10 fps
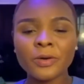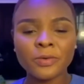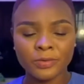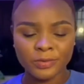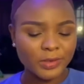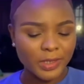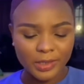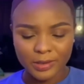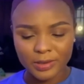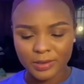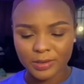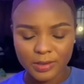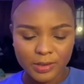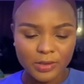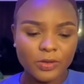old, you guys.
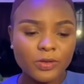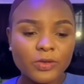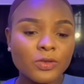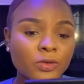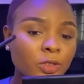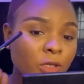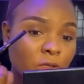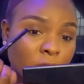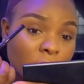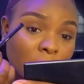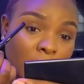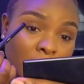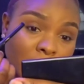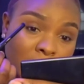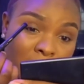So just to
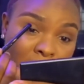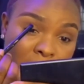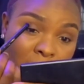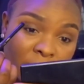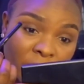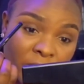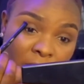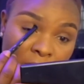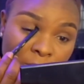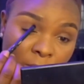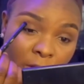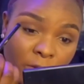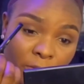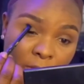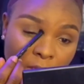intensify my
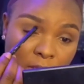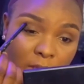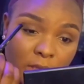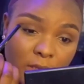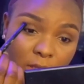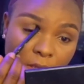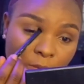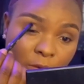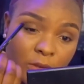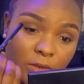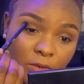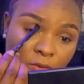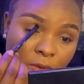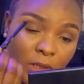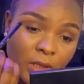crease, I'm not
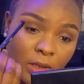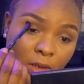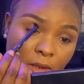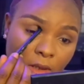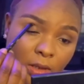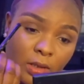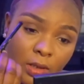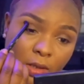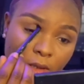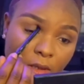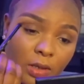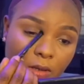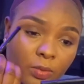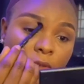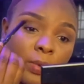doing anything. I'm
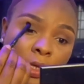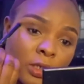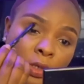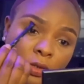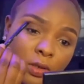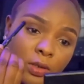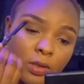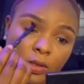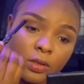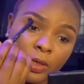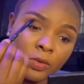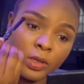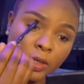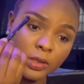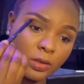not applying the shadow, just to make it look
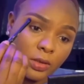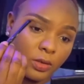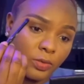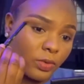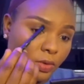nice and smooth.